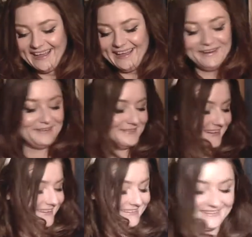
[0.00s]
Oh
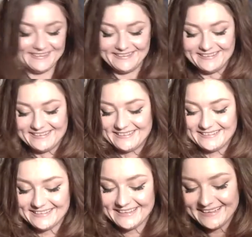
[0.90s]
my god.
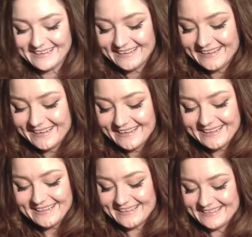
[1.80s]

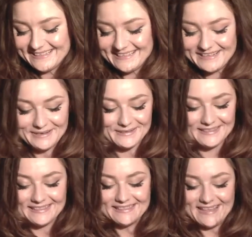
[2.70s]
This is the
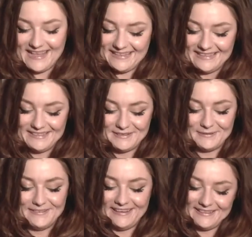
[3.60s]
Coastal Scents
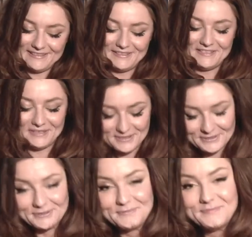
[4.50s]
Revealed 2